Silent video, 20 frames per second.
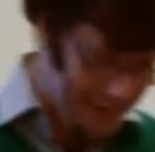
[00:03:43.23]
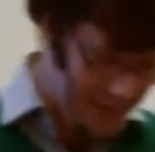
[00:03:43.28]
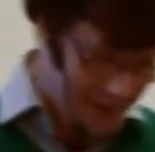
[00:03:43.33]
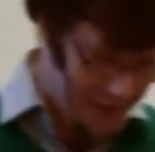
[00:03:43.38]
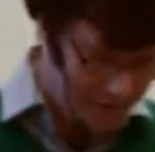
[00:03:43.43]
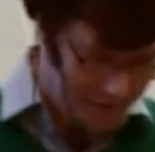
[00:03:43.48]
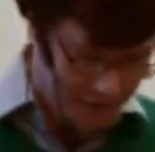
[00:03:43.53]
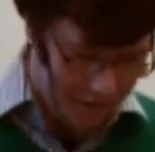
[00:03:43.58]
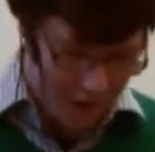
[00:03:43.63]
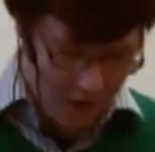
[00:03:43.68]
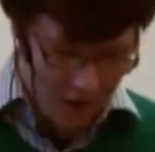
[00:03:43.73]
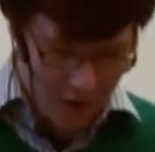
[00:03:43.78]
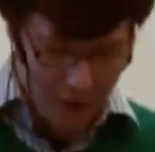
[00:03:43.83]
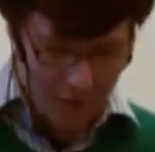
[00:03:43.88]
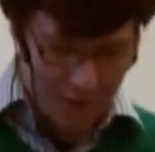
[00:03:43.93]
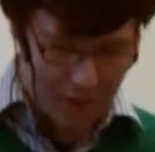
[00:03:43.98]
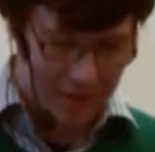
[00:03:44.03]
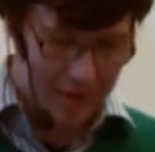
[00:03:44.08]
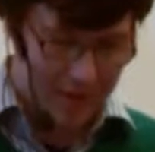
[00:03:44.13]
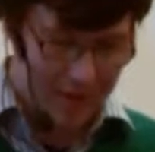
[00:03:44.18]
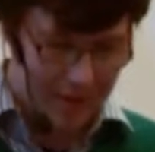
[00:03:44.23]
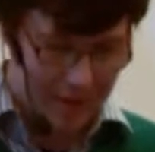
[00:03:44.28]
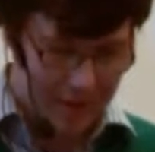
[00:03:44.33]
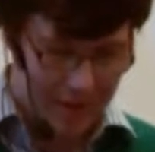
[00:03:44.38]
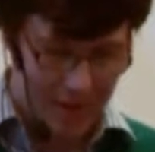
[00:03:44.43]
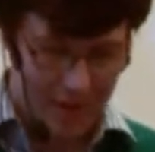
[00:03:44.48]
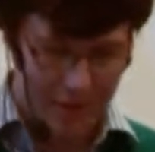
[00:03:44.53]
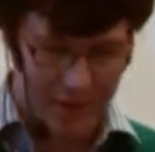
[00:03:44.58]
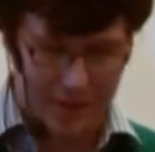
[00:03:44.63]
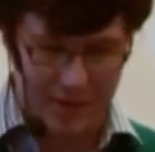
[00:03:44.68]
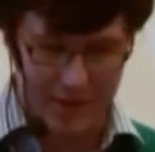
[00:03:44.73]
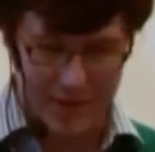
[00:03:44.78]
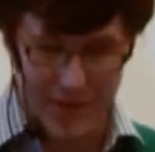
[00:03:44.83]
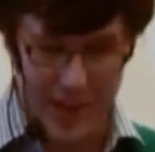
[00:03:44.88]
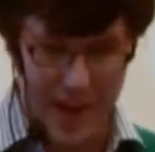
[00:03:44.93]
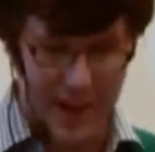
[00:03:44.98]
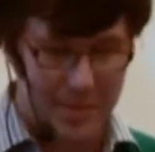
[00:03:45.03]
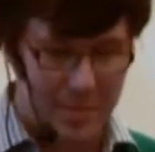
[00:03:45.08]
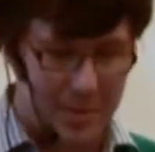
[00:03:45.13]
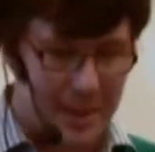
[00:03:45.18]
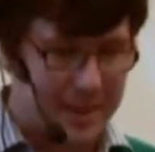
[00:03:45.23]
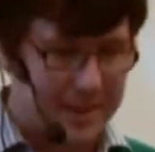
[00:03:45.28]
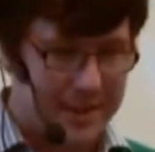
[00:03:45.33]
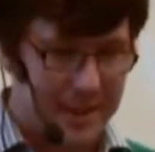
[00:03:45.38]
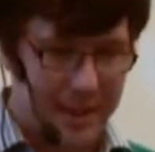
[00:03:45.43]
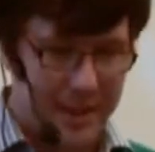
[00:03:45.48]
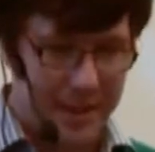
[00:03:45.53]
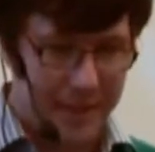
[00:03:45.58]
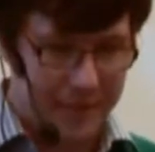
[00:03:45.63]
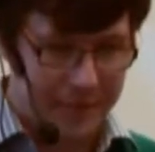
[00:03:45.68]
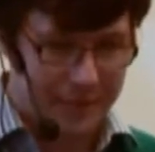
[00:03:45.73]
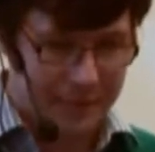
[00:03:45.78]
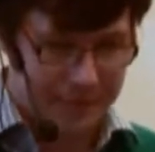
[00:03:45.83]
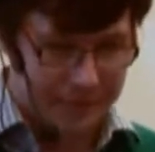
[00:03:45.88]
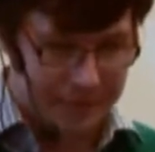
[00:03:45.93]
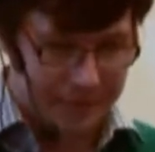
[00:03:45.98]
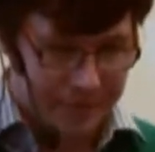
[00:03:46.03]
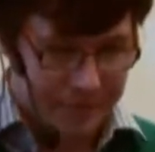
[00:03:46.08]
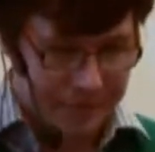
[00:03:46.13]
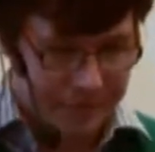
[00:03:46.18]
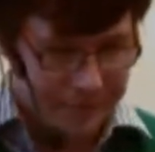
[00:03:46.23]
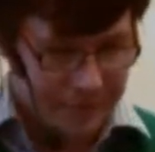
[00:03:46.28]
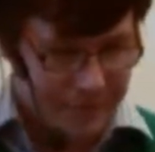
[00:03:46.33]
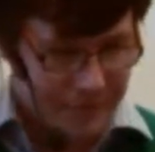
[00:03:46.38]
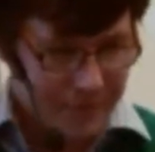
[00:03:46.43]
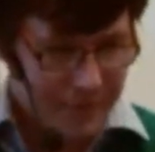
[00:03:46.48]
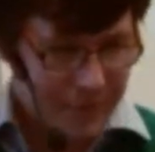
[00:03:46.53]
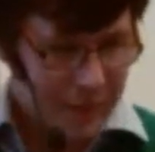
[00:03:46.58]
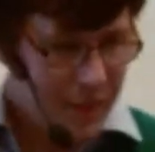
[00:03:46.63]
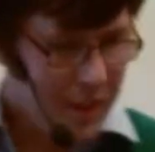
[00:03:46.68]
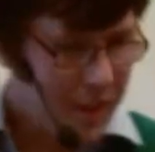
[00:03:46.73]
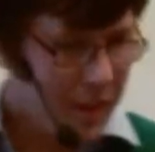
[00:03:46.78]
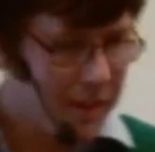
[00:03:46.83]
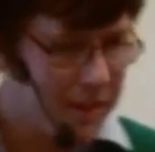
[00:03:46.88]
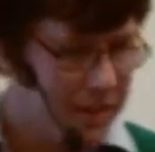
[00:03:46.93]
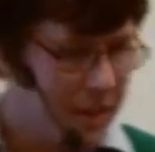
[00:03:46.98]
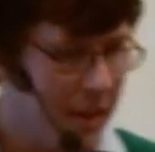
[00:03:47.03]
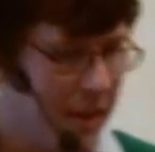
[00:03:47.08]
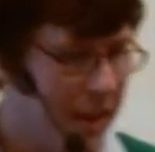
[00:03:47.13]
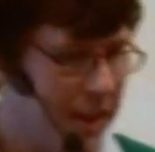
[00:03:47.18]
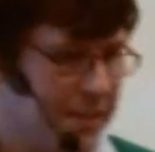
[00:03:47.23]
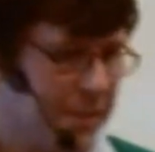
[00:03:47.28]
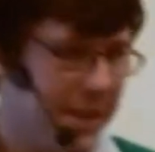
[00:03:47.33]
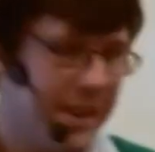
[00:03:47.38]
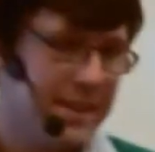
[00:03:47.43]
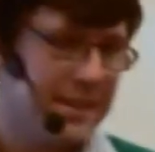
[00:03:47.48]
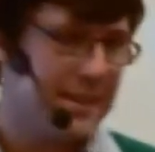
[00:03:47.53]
going or what the value was of shareability. So as we can